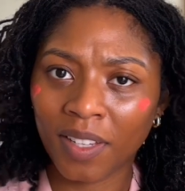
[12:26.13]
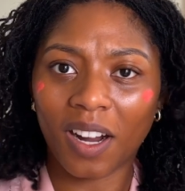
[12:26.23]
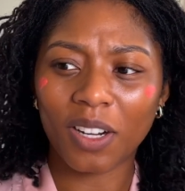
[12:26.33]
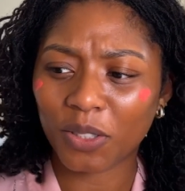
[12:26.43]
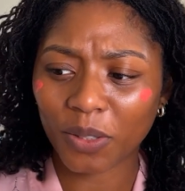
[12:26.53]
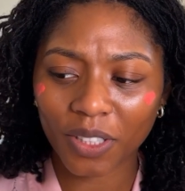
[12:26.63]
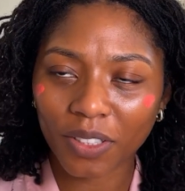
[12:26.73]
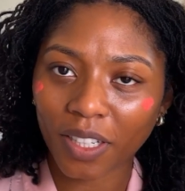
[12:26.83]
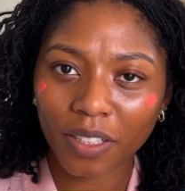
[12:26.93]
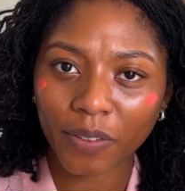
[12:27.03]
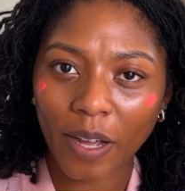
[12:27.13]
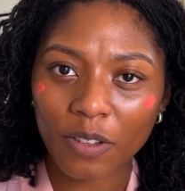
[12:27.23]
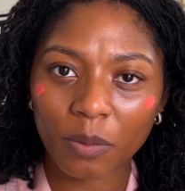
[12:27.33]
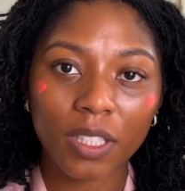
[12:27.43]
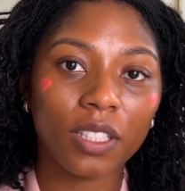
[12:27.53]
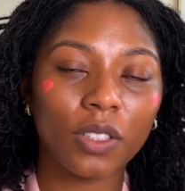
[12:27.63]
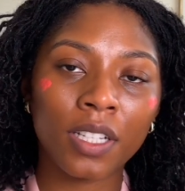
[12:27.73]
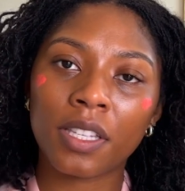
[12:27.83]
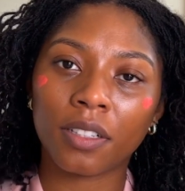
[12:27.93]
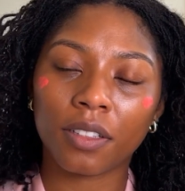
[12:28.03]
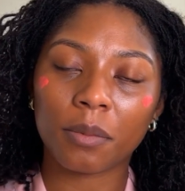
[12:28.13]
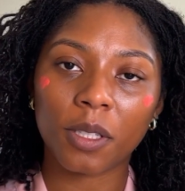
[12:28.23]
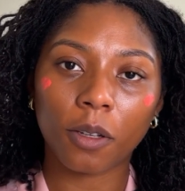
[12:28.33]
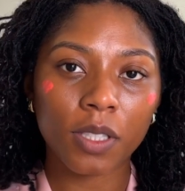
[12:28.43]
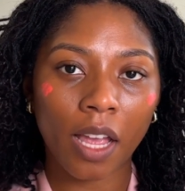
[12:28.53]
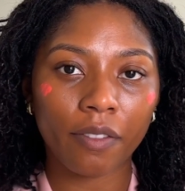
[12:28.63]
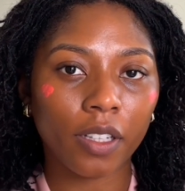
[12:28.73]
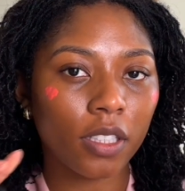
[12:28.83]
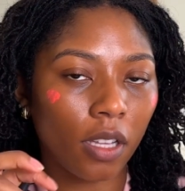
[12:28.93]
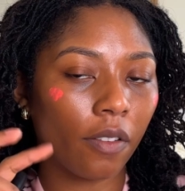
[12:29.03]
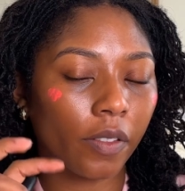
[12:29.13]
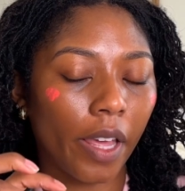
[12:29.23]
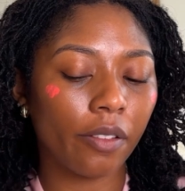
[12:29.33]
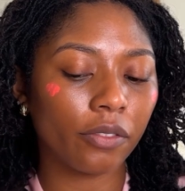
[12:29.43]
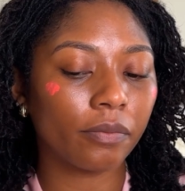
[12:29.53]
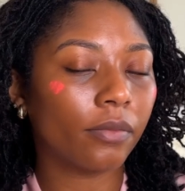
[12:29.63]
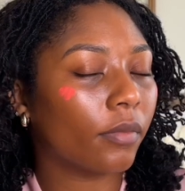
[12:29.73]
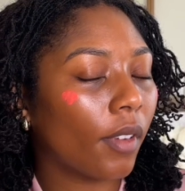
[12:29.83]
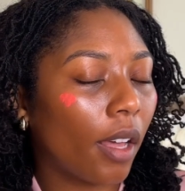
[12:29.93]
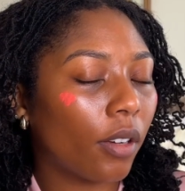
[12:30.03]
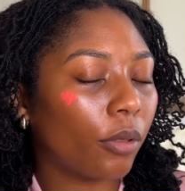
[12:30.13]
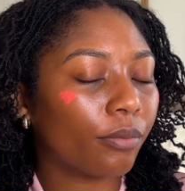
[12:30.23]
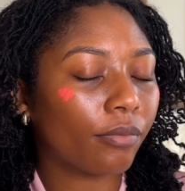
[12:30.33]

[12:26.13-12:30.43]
are doing their 9-to-5s but still consider themselves having a soft life? I don't know.